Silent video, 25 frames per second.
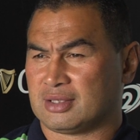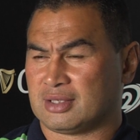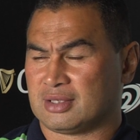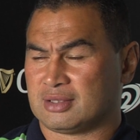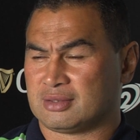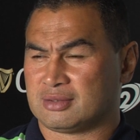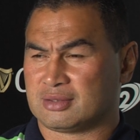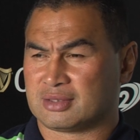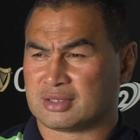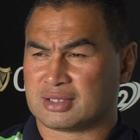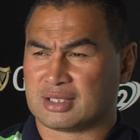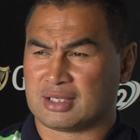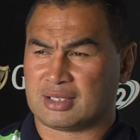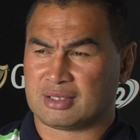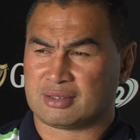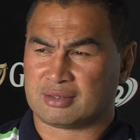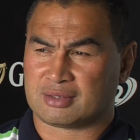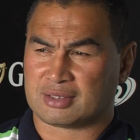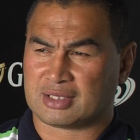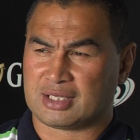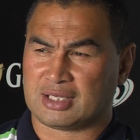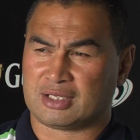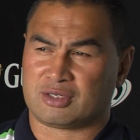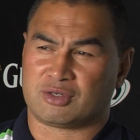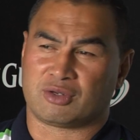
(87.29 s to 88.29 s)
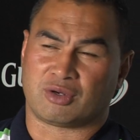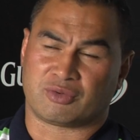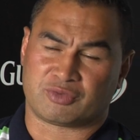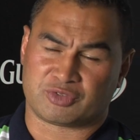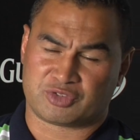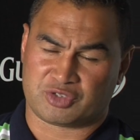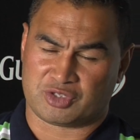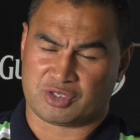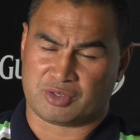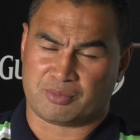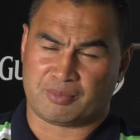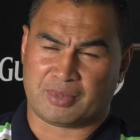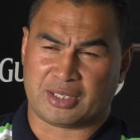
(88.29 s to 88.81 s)
and and again,
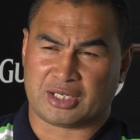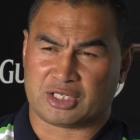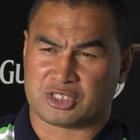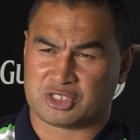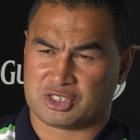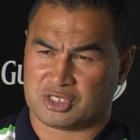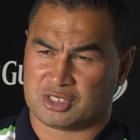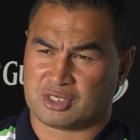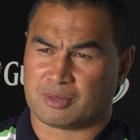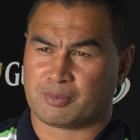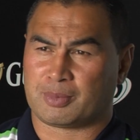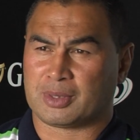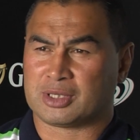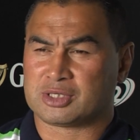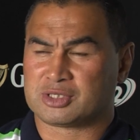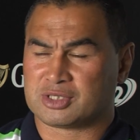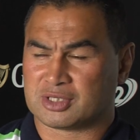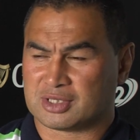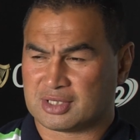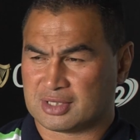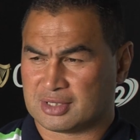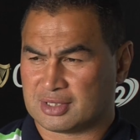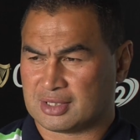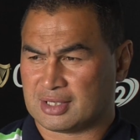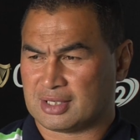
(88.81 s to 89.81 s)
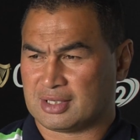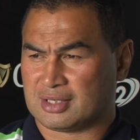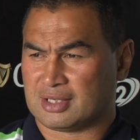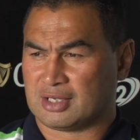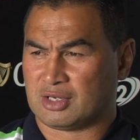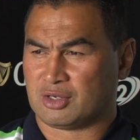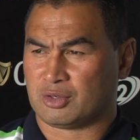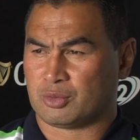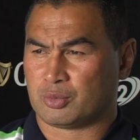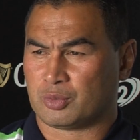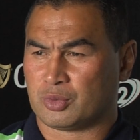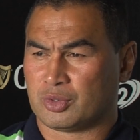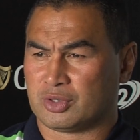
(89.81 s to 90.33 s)
obviously you're managing the budget and, and
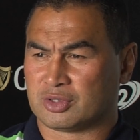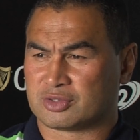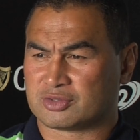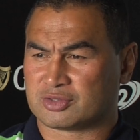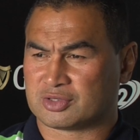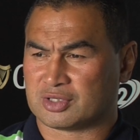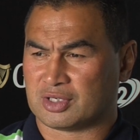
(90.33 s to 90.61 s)
how it works.